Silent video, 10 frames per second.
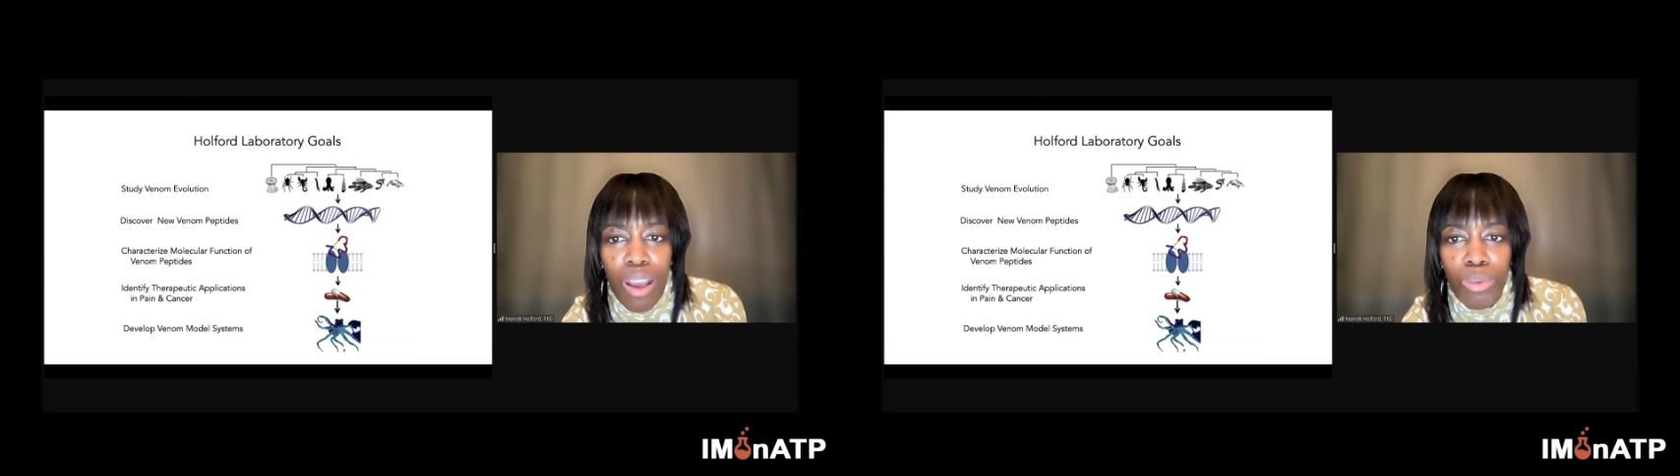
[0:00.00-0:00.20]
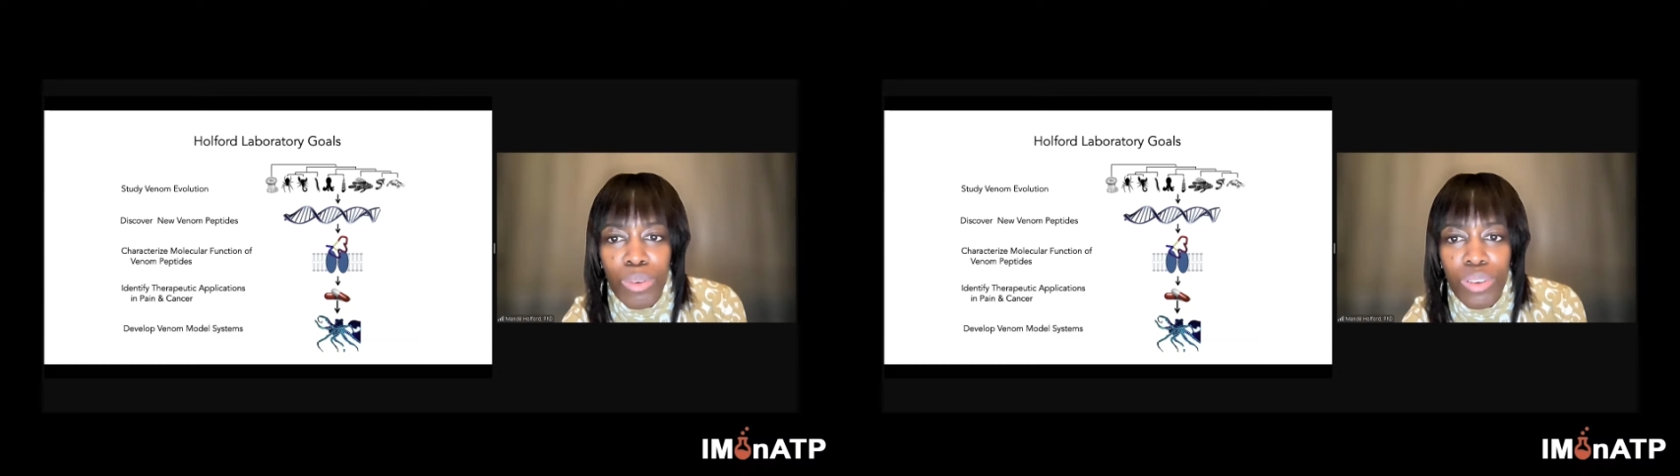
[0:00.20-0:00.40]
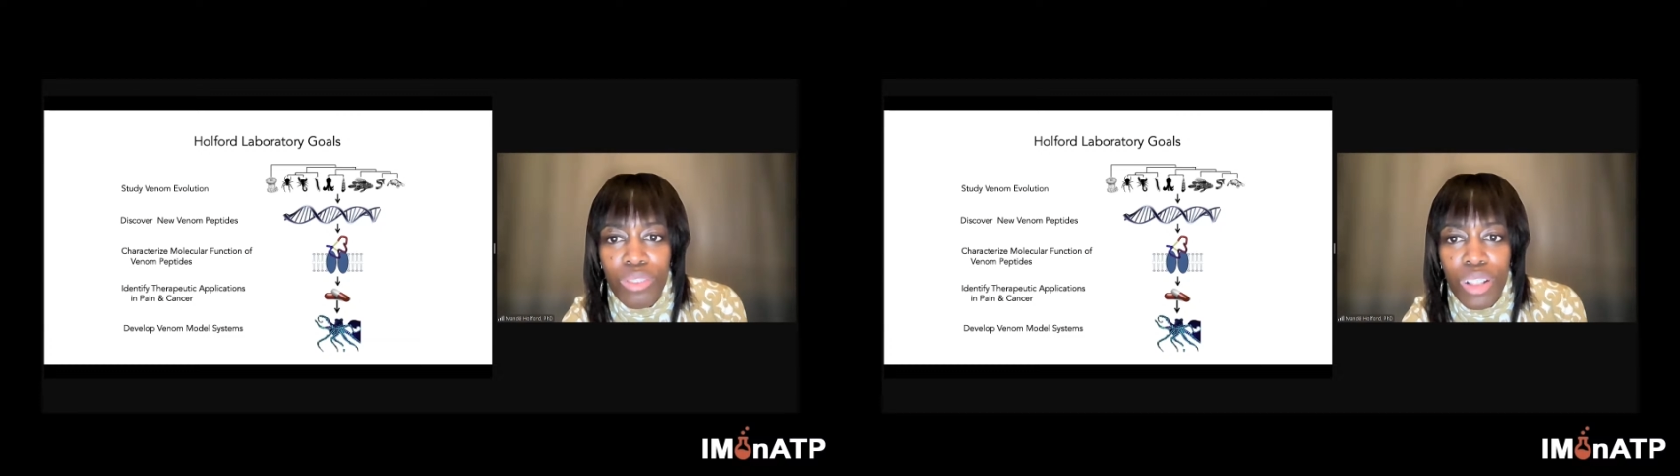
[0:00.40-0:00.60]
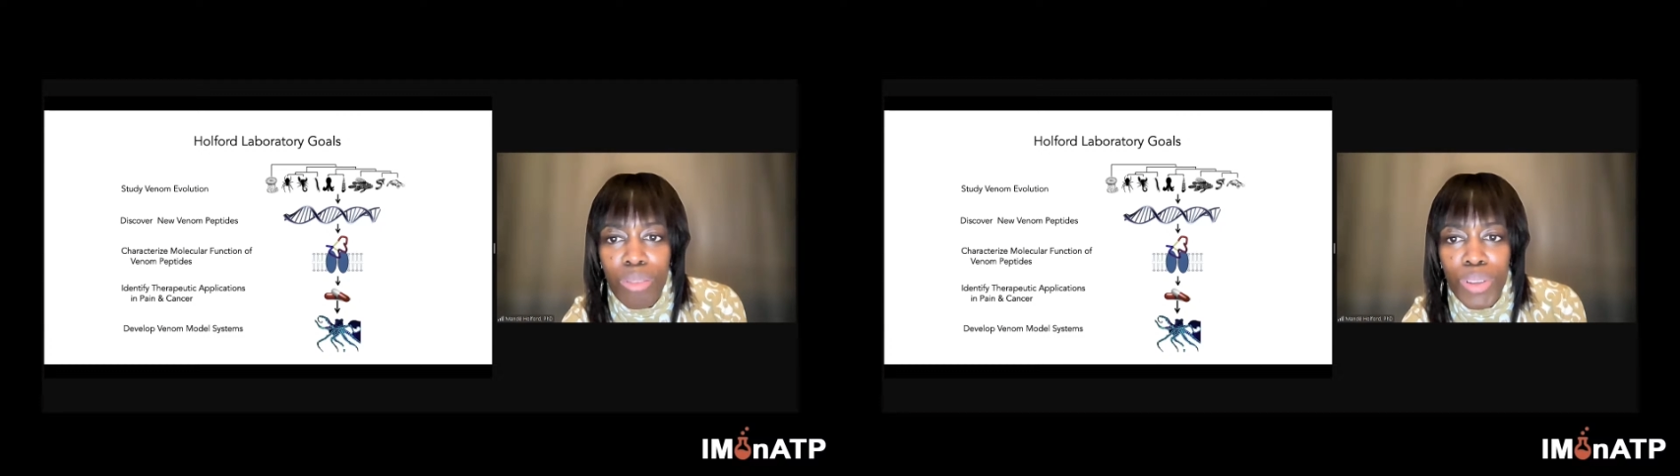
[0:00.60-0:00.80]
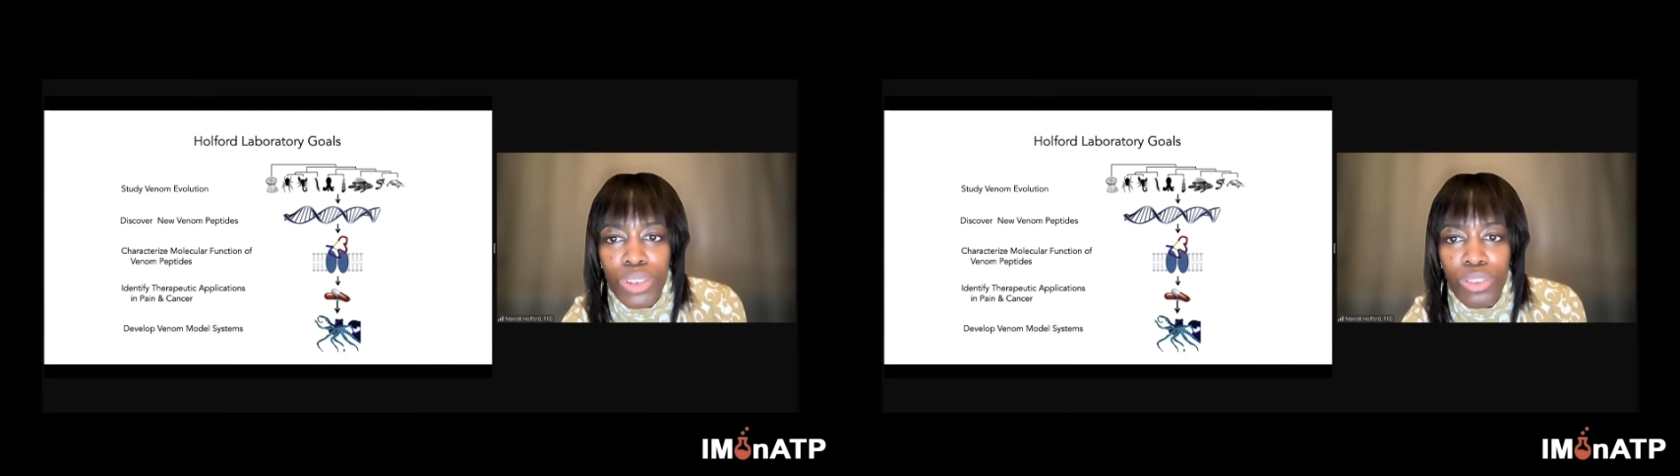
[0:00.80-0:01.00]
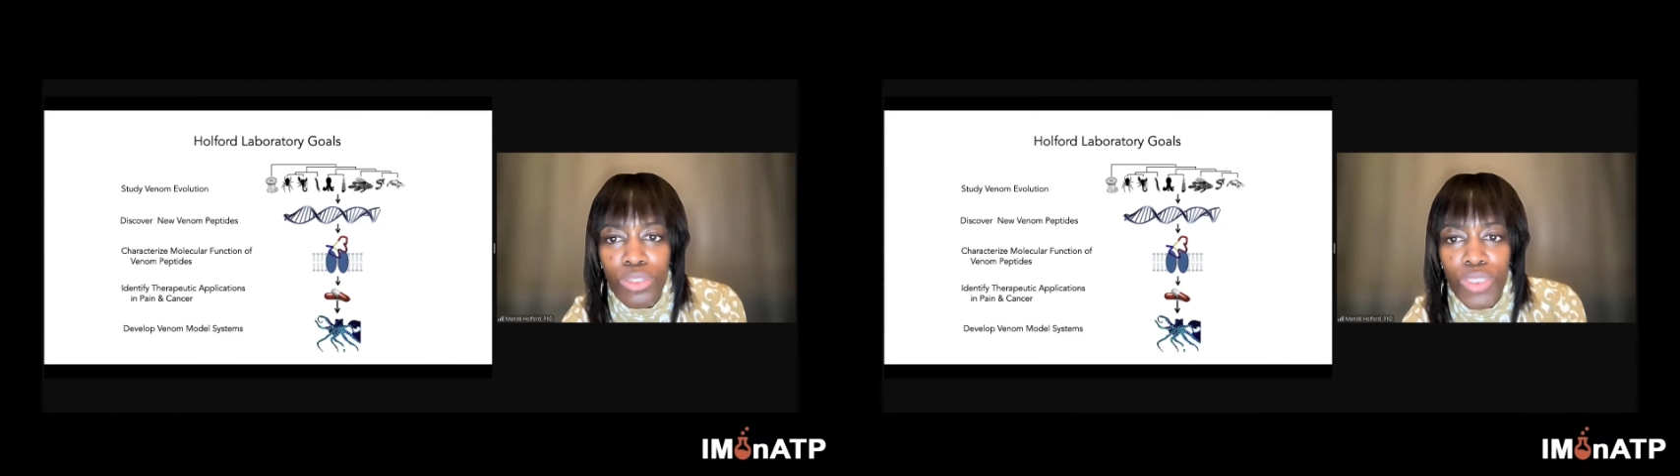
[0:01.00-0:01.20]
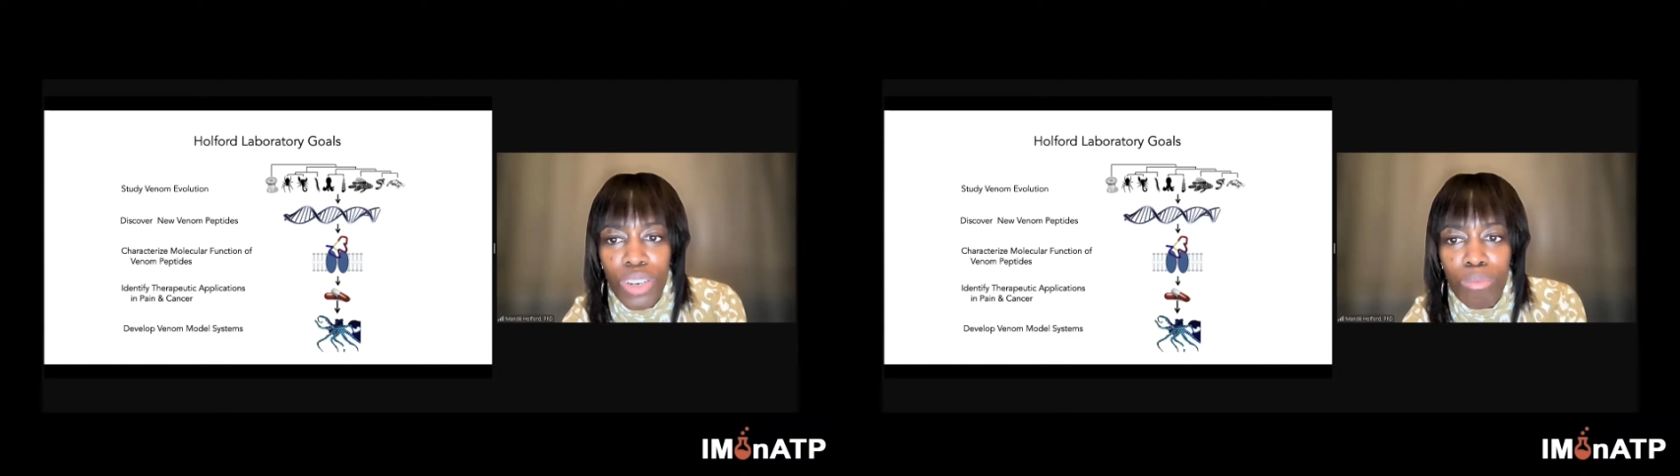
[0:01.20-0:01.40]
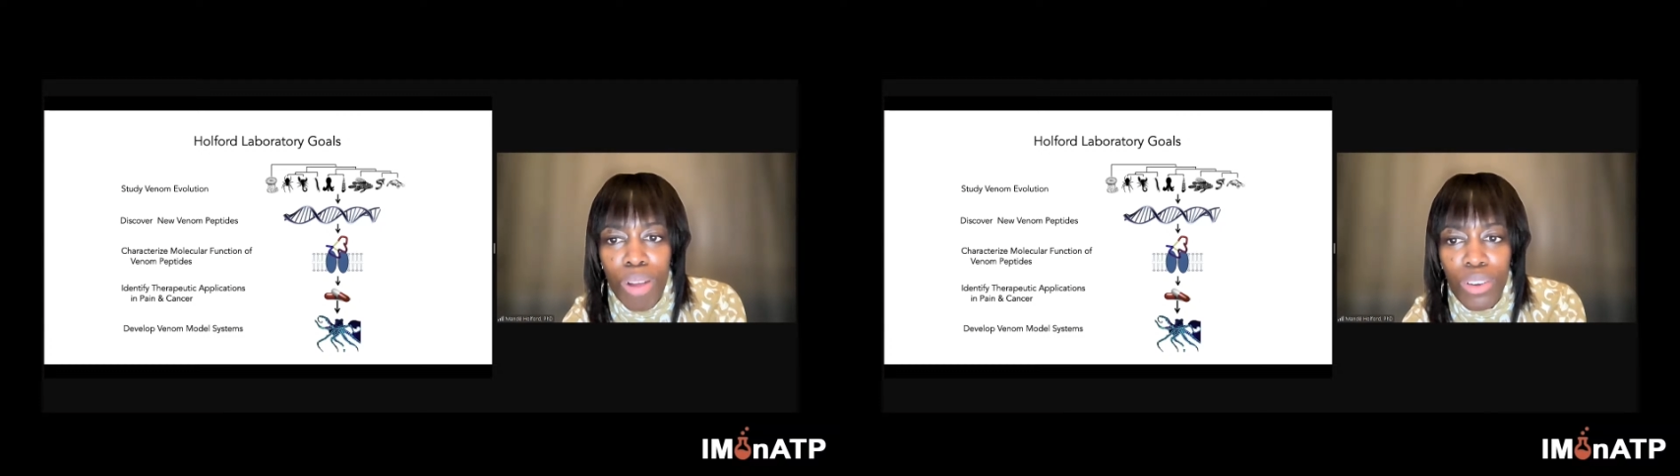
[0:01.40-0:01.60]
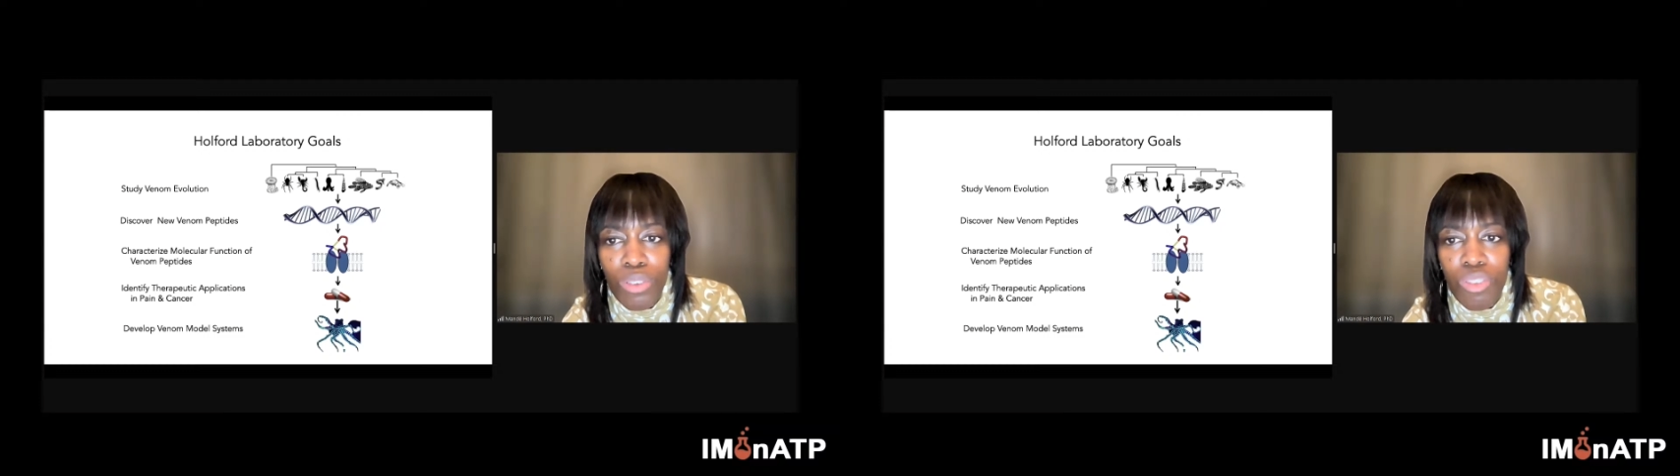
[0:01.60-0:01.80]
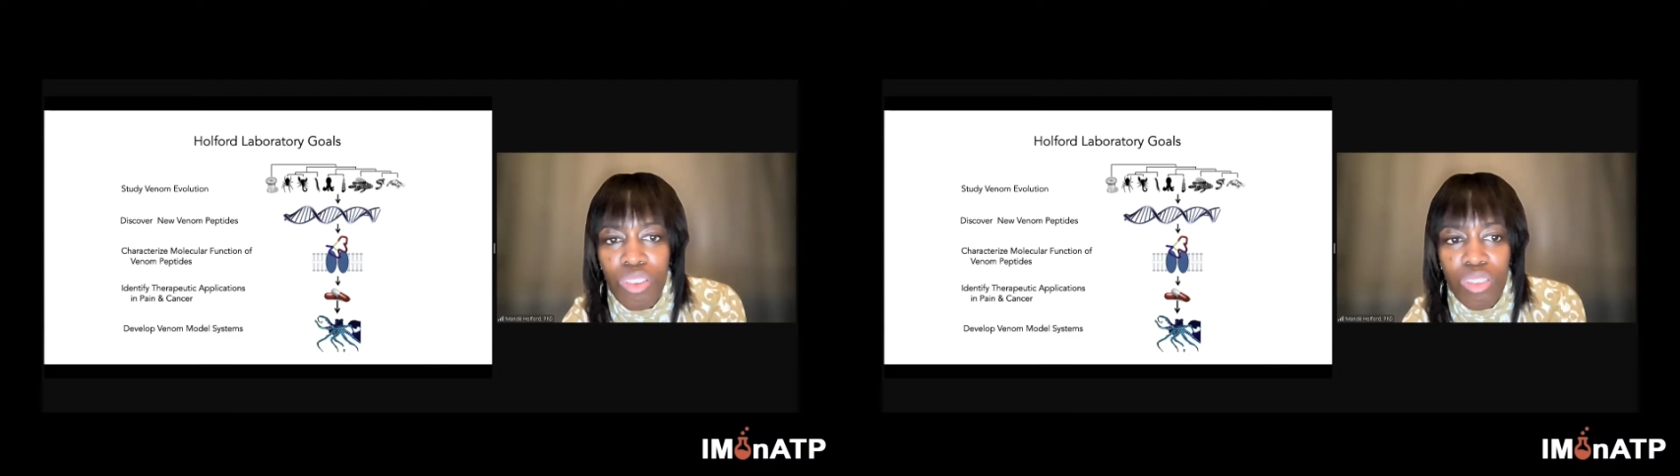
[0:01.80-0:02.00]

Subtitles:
today, is how we're developing new venom model